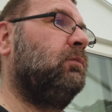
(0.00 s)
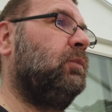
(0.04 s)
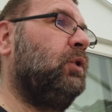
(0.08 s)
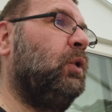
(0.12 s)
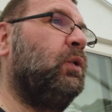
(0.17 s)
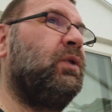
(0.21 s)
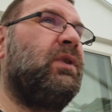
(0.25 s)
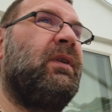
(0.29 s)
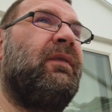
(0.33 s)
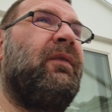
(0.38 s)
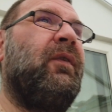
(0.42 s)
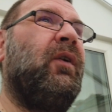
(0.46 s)

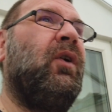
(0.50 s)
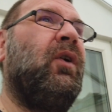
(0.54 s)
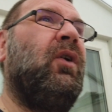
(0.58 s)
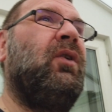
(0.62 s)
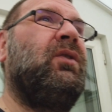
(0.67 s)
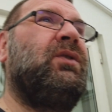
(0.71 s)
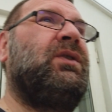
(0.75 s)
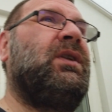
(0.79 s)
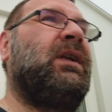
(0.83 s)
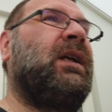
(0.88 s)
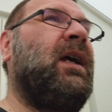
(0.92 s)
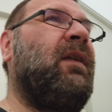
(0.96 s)
use the
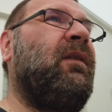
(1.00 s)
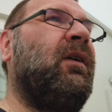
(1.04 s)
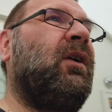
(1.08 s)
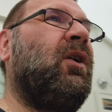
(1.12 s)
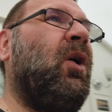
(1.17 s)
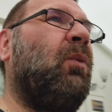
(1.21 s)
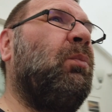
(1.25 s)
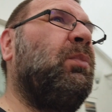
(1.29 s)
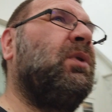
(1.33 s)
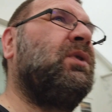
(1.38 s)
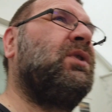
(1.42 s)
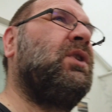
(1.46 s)
phones to get the
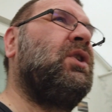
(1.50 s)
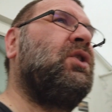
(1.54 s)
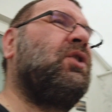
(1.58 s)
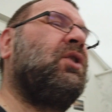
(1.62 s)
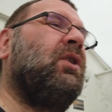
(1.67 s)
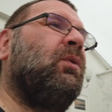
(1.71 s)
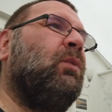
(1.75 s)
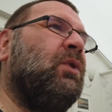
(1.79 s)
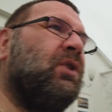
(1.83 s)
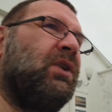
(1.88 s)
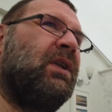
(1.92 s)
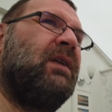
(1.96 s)

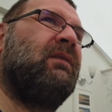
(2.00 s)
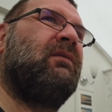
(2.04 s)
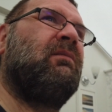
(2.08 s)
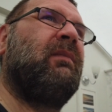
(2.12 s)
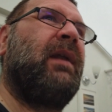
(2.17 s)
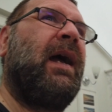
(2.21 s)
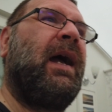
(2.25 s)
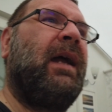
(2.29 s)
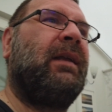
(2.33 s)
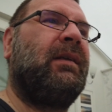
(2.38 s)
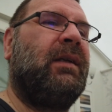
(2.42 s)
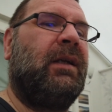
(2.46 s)
composition, which gives them
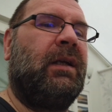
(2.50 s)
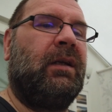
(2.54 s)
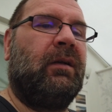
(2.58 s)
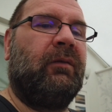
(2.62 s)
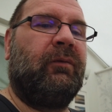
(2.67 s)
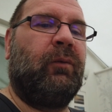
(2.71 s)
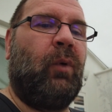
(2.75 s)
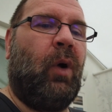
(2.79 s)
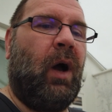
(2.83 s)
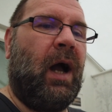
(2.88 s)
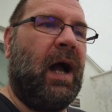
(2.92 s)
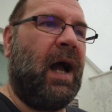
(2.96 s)
an idea
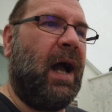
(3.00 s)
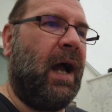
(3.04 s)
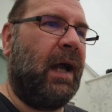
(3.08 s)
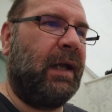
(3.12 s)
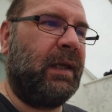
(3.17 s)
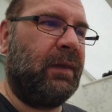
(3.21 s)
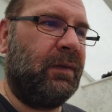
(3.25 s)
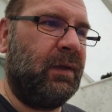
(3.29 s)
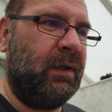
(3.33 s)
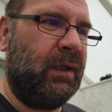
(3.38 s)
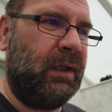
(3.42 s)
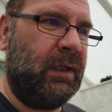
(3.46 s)
of what
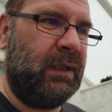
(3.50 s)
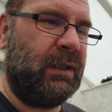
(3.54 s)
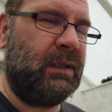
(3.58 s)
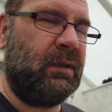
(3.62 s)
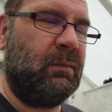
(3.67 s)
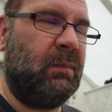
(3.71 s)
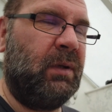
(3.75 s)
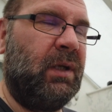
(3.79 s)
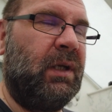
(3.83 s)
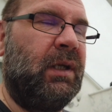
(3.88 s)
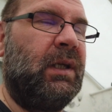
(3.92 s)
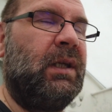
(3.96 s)
height they need
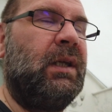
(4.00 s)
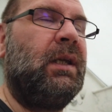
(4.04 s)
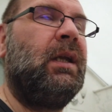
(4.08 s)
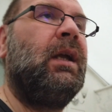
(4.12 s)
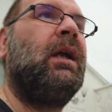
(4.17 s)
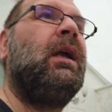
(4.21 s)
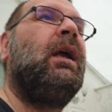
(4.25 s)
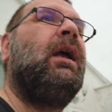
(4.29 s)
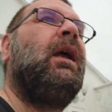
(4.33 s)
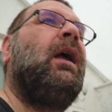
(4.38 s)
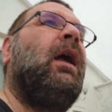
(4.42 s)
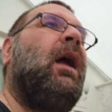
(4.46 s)
to be,
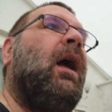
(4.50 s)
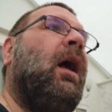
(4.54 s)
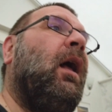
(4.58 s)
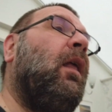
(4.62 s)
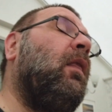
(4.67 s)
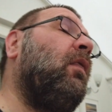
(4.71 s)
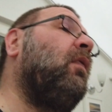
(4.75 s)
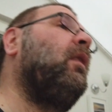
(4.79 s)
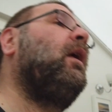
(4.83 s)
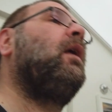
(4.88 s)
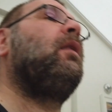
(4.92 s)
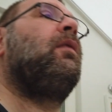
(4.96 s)

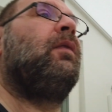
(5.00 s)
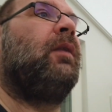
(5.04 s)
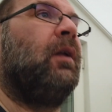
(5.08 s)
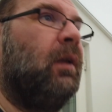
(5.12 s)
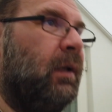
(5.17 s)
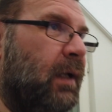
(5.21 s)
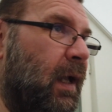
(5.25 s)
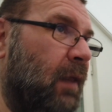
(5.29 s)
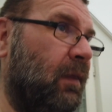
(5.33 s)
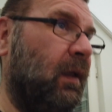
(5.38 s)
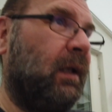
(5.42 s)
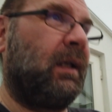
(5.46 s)
and then
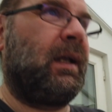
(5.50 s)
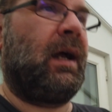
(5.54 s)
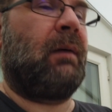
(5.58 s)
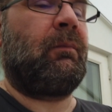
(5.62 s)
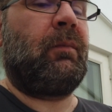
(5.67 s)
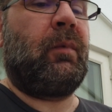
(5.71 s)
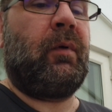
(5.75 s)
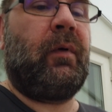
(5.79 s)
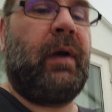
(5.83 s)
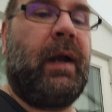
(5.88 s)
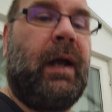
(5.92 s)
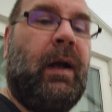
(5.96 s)
they'll get the
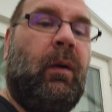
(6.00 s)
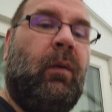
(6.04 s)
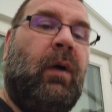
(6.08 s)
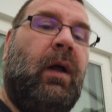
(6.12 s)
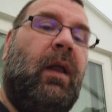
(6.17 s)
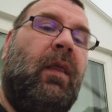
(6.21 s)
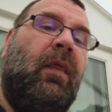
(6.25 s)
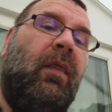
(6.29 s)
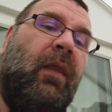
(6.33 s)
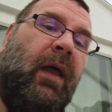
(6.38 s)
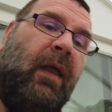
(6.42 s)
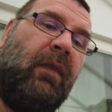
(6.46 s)
camera out
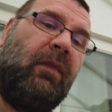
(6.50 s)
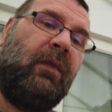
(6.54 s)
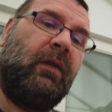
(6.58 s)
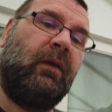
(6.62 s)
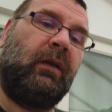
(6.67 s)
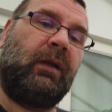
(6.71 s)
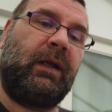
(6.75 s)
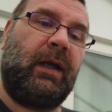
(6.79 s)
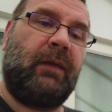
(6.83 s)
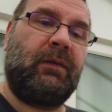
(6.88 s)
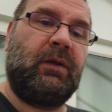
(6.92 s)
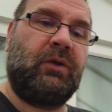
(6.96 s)
and then
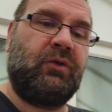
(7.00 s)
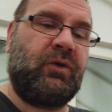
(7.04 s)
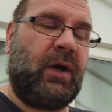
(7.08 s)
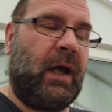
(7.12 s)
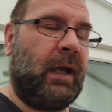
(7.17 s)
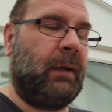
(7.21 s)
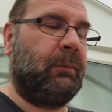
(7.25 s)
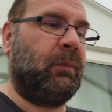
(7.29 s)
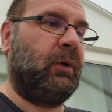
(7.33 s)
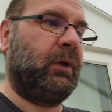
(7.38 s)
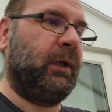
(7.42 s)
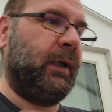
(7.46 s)
they'll get the
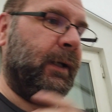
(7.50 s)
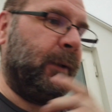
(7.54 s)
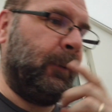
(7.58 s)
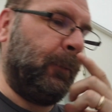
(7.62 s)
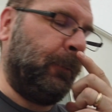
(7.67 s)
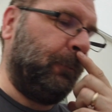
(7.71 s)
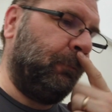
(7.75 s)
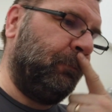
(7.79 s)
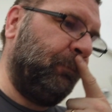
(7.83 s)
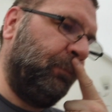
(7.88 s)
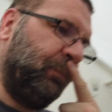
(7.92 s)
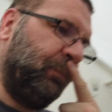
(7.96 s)
tripod out.